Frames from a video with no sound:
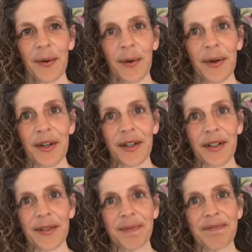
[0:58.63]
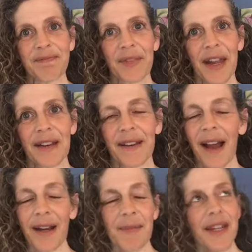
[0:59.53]
Or,
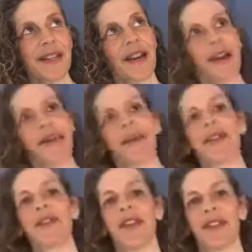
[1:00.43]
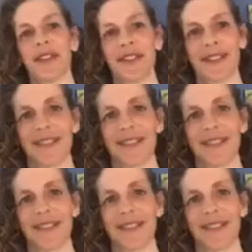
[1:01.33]
knock me down with a feather.